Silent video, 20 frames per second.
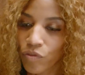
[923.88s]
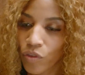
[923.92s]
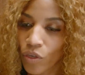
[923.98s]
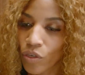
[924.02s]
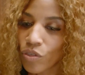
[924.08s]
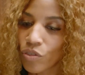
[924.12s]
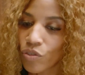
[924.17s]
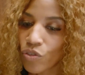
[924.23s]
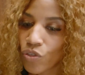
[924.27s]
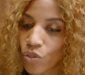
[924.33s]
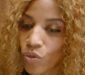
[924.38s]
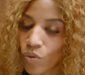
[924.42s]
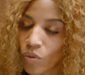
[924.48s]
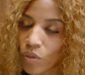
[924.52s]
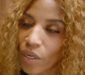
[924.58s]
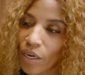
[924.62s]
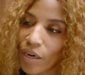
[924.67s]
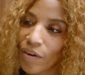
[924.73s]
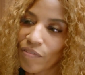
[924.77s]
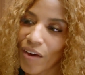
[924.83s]
learned to
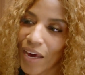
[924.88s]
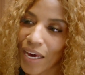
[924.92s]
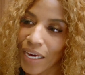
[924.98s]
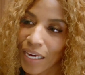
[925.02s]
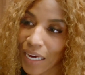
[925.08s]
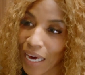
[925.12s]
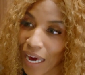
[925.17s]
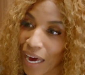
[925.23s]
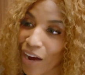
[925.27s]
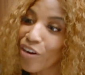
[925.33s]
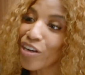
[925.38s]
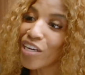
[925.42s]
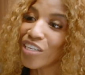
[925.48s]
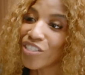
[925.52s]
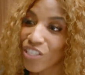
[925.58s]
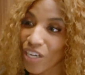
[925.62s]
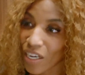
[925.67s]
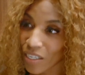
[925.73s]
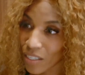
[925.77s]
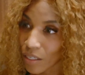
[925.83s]
live and carry
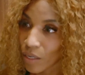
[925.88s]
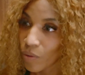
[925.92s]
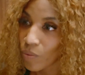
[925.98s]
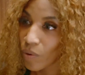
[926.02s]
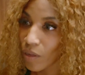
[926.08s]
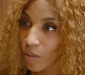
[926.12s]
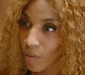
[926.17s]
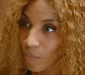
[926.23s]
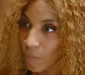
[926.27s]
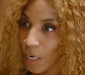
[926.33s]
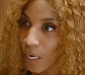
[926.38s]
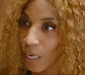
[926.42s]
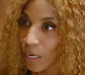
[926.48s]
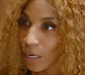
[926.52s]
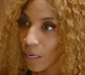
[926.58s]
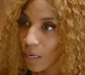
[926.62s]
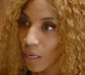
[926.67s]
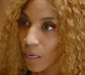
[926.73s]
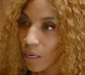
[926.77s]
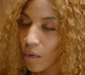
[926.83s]
Cheslie with
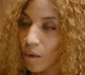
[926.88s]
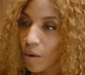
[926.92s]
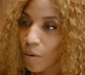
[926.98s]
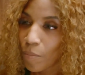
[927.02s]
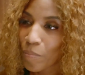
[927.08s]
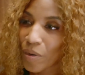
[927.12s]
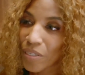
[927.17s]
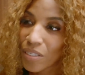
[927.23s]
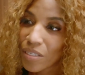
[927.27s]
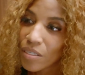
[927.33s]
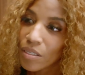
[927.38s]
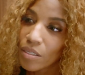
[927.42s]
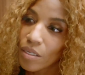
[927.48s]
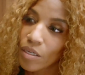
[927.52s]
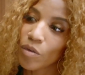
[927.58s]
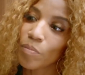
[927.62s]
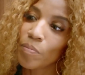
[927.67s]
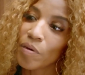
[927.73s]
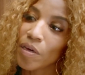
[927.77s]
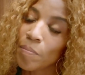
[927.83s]
me, but
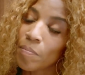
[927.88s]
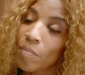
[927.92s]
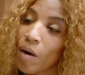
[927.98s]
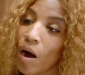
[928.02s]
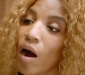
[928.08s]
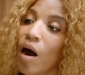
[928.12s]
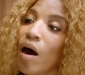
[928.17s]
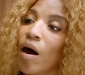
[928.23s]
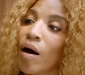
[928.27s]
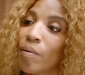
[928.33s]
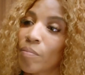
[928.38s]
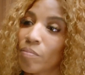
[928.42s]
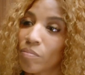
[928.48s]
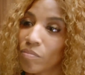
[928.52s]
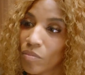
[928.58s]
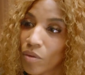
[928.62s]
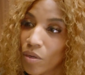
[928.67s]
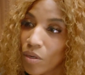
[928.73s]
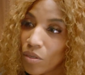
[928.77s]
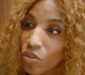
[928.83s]
still be mom
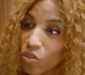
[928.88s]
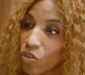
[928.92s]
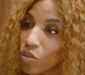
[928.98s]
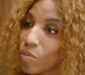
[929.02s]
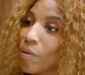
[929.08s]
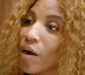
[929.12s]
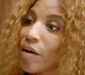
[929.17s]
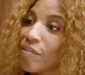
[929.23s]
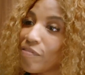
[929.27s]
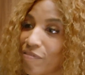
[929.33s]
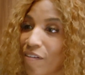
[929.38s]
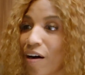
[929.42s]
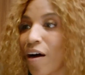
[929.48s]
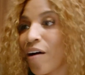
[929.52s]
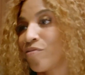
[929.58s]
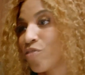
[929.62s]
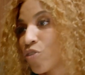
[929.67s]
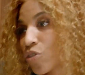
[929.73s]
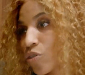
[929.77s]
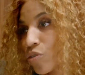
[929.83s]
to my
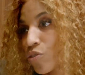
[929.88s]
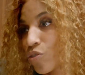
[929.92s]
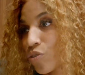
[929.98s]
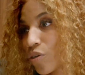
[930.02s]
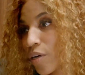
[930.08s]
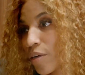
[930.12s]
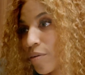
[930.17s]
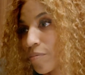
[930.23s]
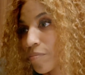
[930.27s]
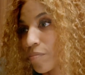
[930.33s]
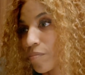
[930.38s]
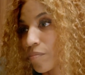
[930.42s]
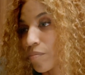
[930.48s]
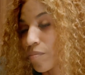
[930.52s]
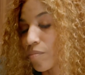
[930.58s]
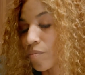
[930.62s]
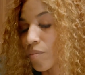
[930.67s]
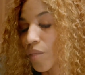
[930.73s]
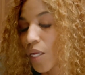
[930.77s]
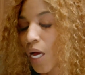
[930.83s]
5
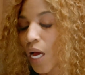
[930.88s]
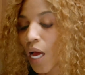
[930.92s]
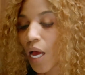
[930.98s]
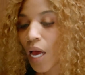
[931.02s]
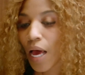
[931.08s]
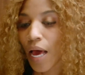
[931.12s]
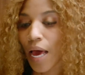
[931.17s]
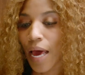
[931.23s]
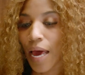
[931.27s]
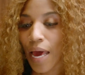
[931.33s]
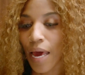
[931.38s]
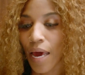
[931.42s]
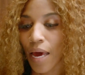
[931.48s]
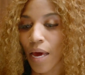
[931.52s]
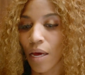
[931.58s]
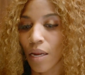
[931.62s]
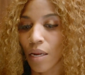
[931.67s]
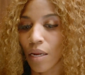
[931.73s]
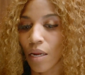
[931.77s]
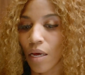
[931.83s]
children.
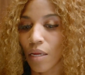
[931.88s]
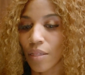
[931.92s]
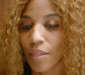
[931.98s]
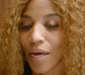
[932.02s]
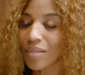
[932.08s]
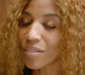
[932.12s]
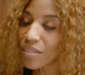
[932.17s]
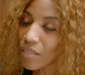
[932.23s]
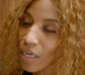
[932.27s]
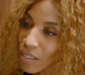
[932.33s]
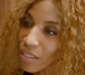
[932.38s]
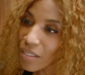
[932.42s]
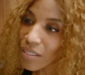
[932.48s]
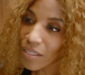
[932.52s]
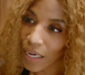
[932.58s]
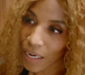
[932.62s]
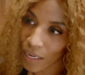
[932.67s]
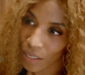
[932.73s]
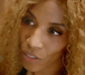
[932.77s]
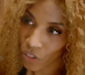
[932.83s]
And that does
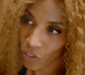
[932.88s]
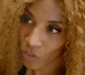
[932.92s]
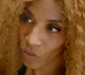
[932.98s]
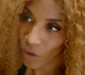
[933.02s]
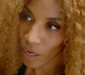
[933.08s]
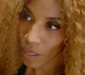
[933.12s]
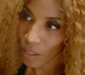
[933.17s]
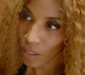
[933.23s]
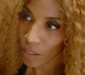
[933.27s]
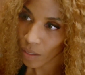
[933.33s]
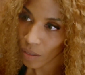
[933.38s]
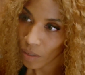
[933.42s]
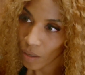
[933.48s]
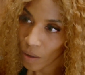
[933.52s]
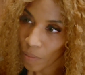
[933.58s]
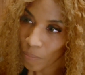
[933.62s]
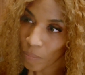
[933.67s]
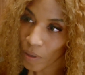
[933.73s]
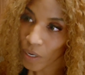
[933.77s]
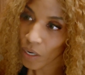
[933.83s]
take strength,
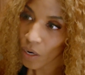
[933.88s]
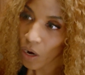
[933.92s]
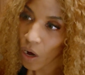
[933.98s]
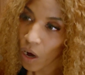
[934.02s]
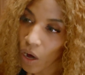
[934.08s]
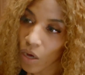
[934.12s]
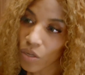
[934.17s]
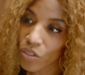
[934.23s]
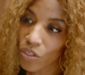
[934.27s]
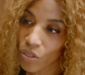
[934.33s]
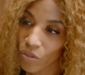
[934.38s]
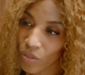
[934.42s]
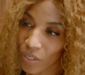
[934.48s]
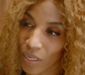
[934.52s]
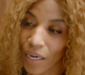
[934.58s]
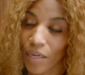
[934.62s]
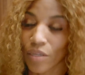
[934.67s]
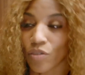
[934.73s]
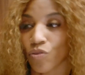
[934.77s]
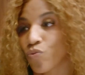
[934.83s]
but it also
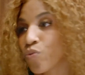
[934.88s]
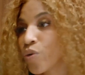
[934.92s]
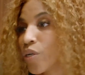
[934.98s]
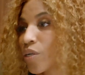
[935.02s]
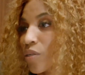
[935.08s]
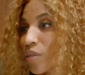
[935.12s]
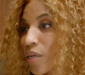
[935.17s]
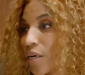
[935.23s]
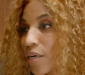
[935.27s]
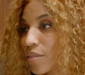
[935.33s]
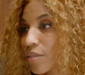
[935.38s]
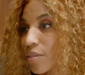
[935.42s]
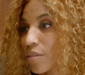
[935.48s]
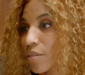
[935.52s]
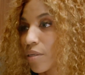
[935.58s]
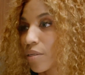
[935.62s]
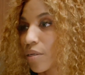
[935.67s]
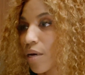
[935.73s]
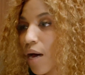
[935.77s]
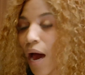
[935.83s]
takes
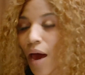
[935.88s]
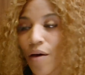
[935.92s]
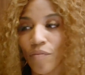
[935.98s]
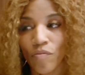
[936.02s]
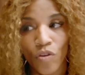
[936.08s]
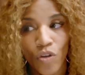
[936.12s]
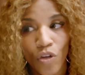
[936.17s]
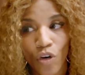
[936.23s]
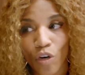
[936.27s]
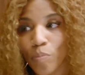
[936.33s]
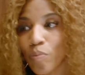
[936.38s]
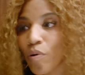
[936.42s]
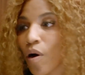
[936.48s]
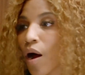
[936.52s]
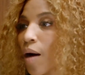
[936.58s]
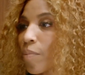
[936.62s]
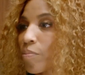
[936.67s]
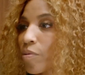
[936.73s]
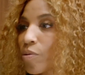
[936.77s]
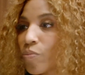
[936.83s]
realness. I have no
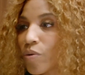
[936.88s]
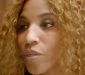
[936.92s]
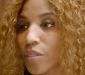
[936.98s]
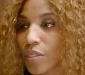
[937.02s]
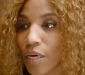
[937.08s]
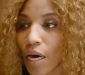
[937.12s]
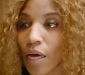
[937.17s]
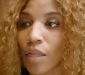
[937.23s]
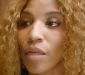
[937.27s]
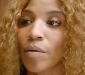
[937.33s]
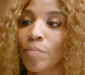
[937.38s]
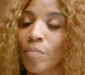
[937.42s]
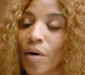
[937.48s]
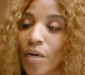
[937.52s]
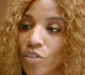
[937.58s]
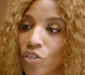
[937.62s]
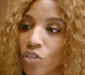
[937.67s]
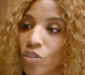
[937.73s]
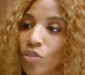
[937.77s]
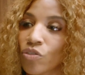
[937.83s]
problem with telling my
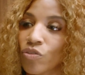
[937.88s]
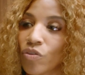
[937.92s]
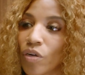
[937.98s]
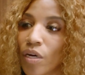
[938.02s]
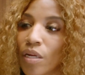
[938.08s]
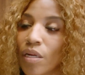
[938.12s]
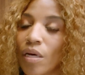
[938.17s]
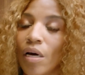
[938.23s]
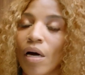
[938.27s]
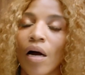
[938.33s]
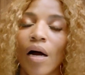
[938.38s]
children,